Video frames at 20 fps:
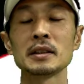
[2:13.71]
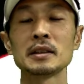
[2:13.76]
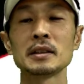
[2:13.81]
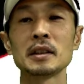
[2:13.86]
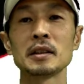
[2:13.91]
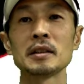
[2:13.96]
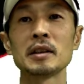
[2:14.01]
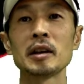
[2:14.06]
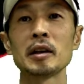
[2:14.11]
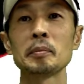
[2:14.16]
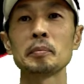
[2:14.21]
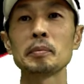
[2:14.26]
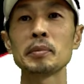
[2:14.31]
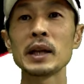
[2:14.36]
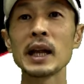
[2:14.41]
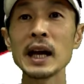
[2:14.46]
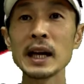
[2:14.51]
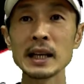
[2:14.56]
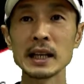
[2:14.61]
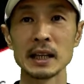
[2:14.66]
that a
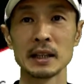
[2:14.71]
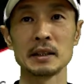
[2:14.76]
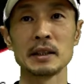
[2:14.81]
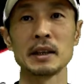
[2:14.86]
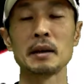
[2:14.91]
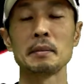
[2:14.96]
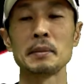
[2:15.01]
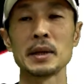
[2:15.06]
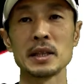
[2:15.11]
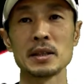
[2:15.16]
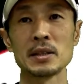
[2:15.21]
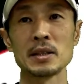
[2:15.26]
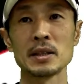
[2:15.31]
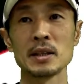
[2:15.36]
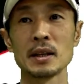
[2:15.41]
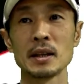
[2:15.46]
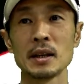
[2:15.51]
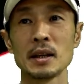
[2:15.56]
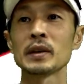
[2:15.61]
planet emits.